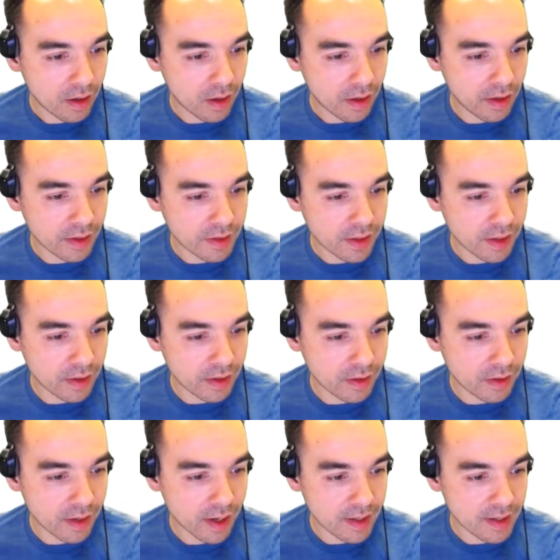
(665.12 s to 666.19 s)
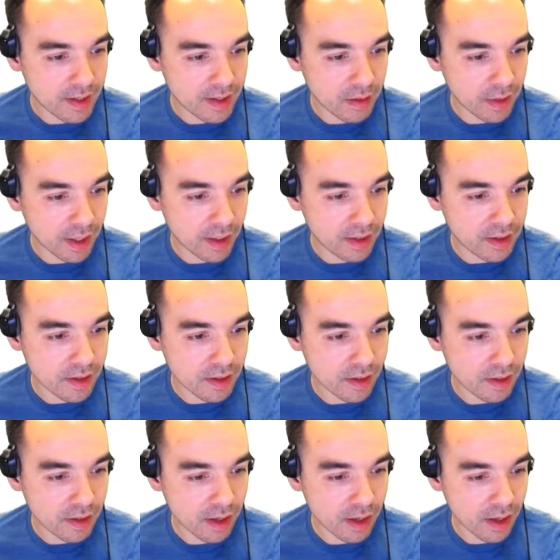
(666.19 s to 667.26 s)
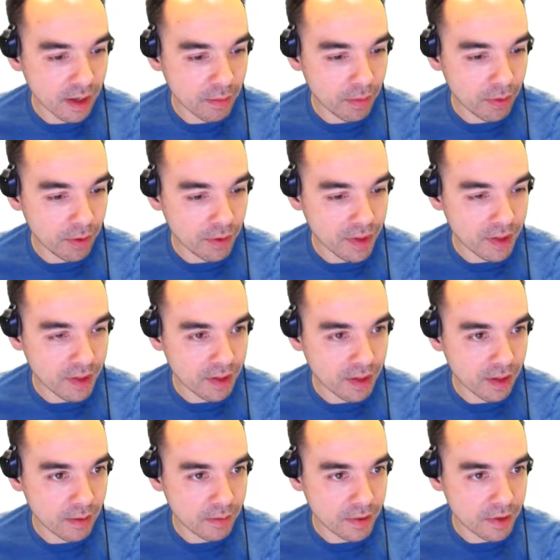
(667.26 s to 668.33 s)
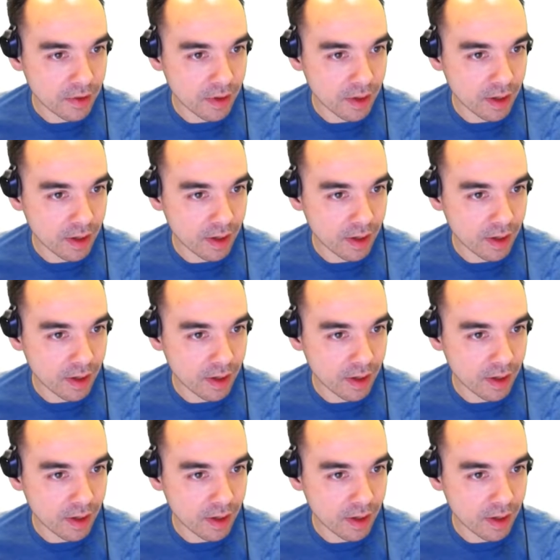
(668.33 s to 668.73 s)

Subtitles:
And it's going to test them against the K process type string.